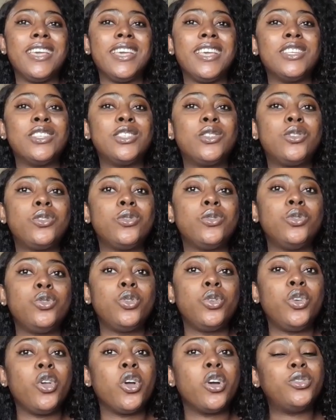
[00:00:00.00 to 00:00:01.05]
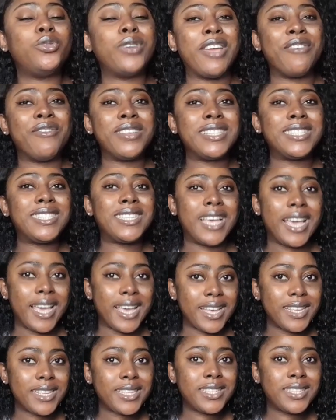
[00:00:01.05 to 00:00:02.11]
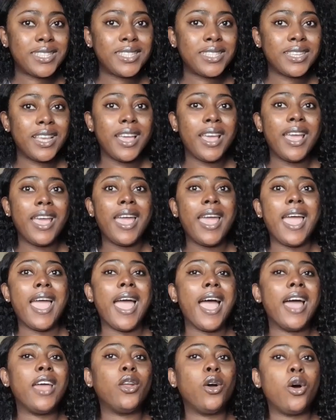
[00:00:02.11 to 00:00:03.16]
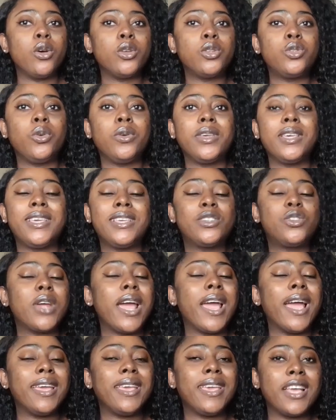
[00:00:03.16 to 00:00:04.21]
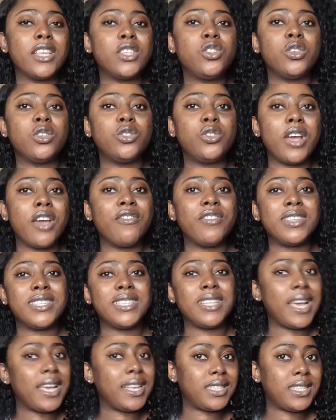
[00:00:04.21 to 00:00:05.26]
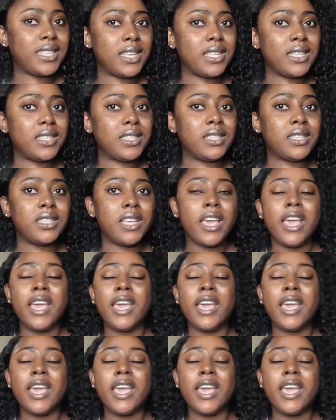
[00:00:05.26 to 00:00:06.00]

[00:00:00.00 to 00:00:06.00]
is to do your driving test and also try and get your driver's license.